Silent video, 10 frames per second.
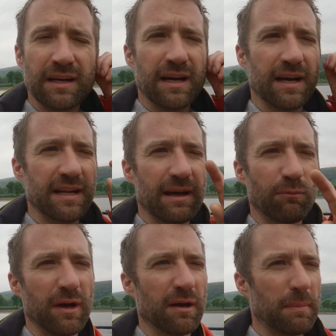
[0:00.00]
and then
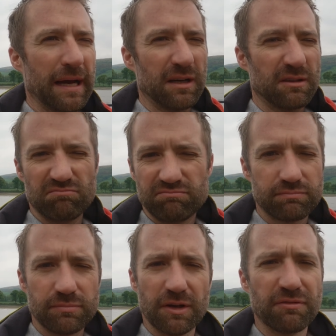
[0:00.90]
we're about
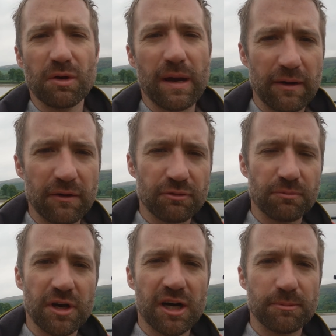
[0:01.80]
a few hours from
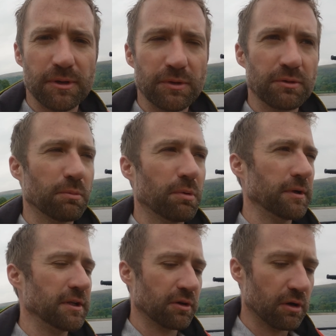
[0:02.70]
Talbot, which we'll probably
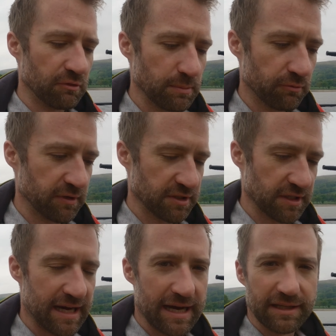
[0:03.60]
need to go and reprovision
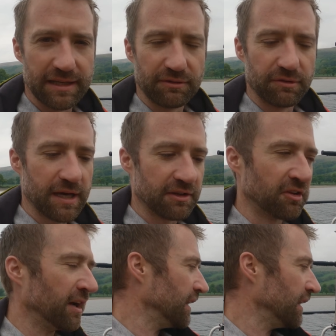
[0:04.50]
at the next few days.